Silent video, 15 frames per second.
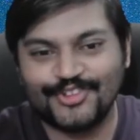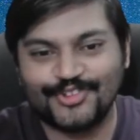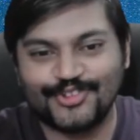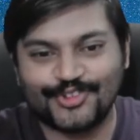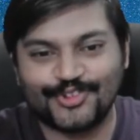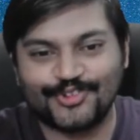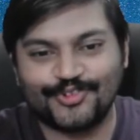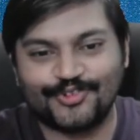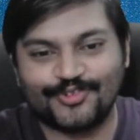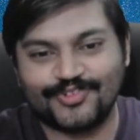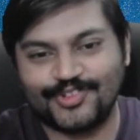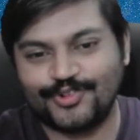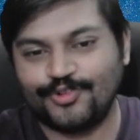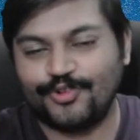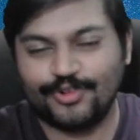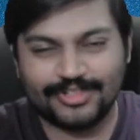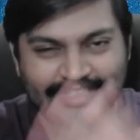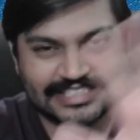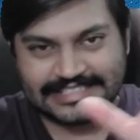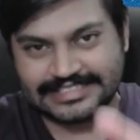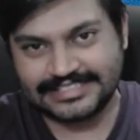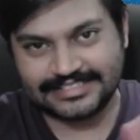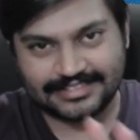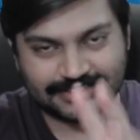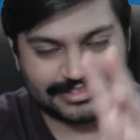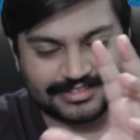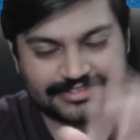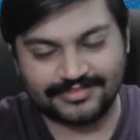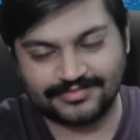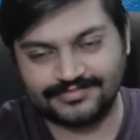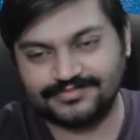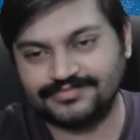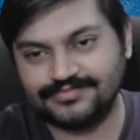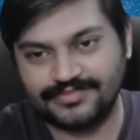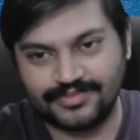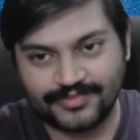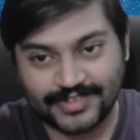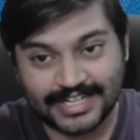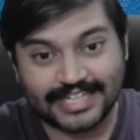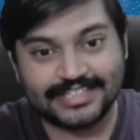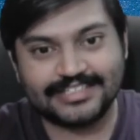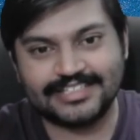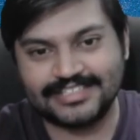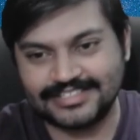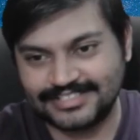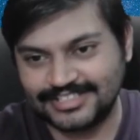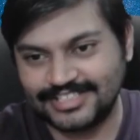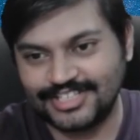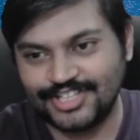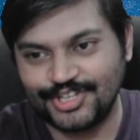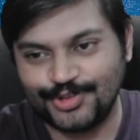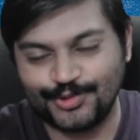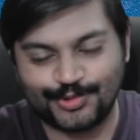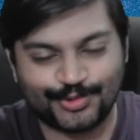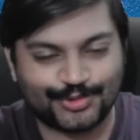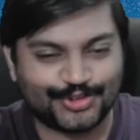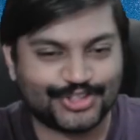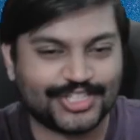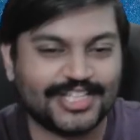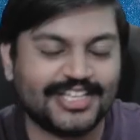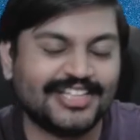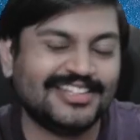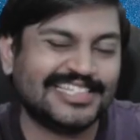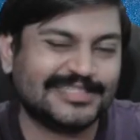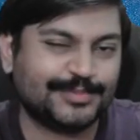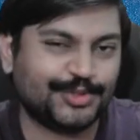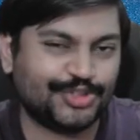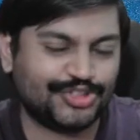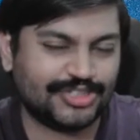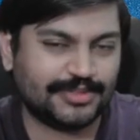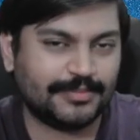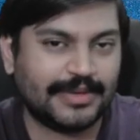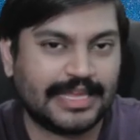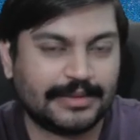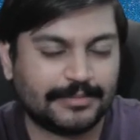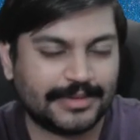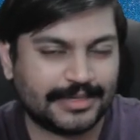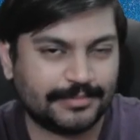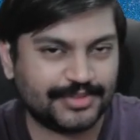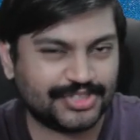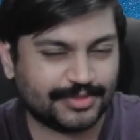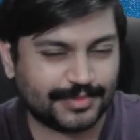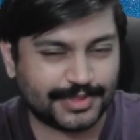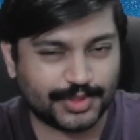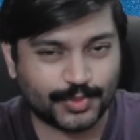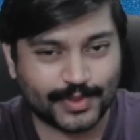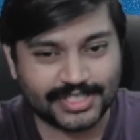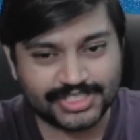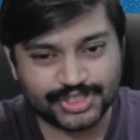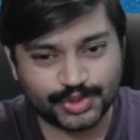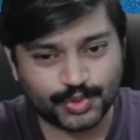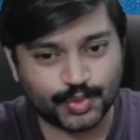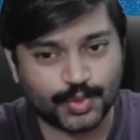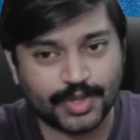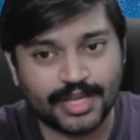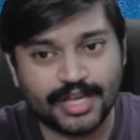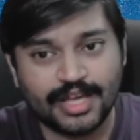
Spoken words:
So, all these varieties you could see. In this position, black played bishop into h2.